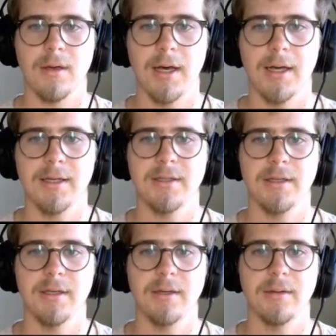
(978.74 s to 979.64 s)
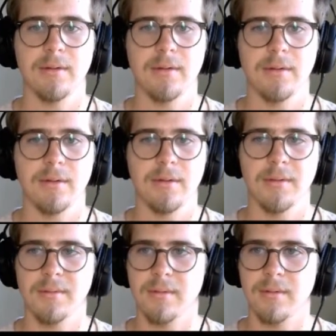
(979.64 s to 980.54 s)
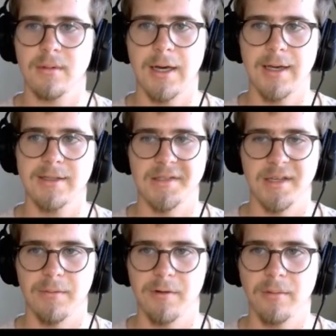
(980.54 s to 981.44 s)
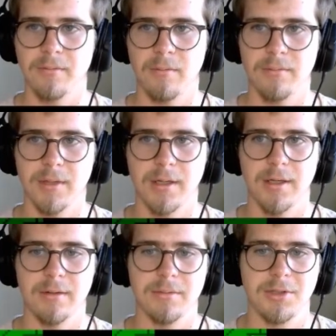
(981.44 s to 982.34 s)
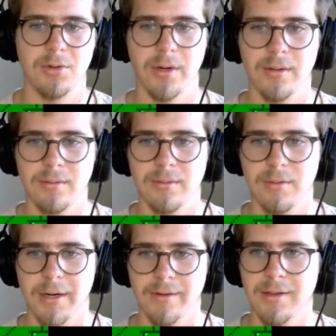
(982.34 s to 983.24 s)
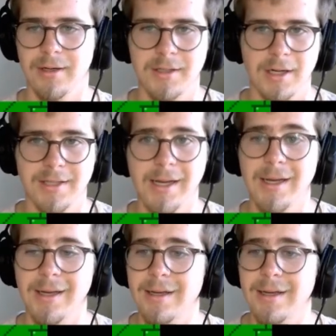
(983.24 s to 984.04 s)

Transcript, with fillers: I see. I guess that's helpful. Uh, sort of. Whatever. I'll, I'll take it.